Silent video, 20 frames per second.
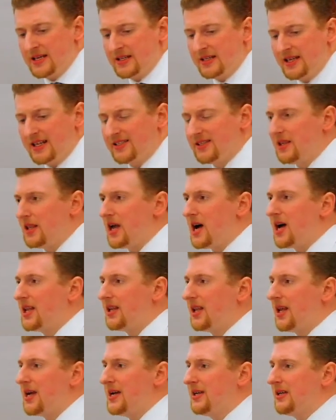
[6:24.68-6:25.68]
that's a
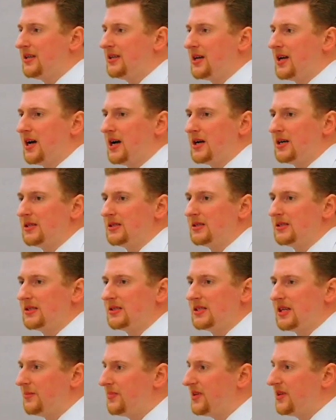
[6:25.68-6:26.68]
lot like
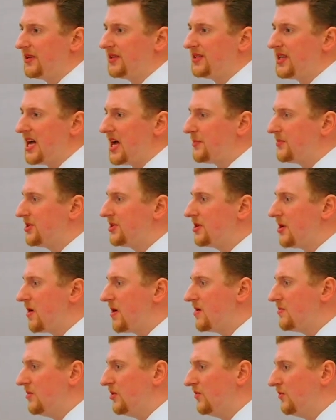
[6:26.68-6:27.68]
something that's happened to
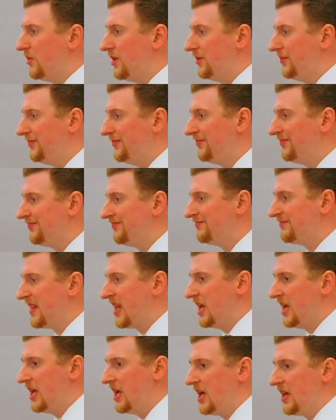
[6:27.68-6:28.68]
our movement.
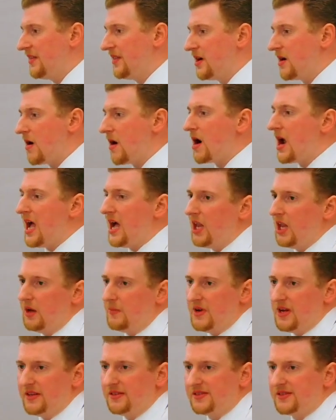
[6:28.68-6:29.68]
There are
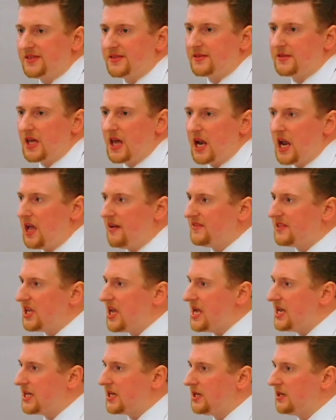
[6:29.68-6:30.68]
elements that have
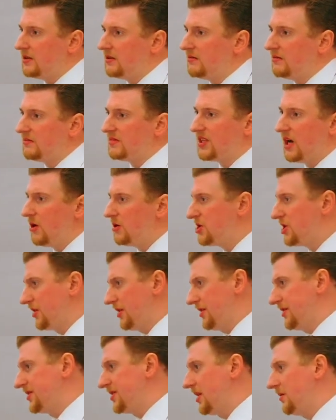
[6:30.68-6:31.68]
taken
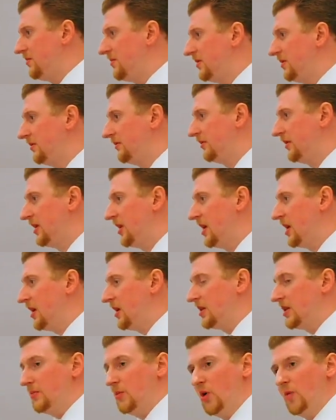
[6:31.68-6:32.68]
socialism,
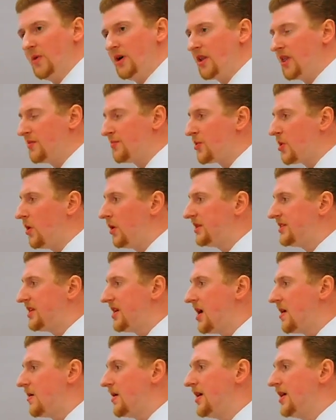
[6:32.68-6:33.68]
the movement of the
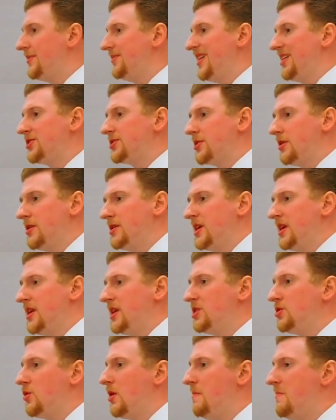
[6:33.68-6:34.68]
proletariat, and turned it
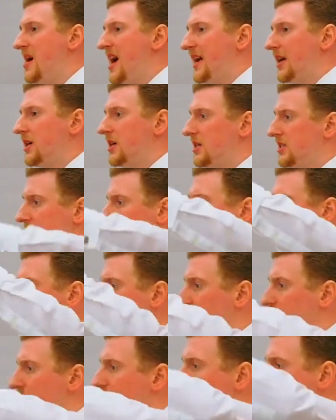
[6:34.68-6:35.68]
into a mechanism for
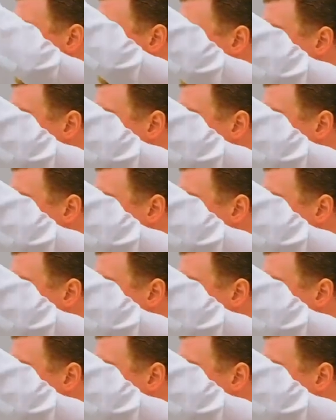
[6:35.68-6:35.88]
trying to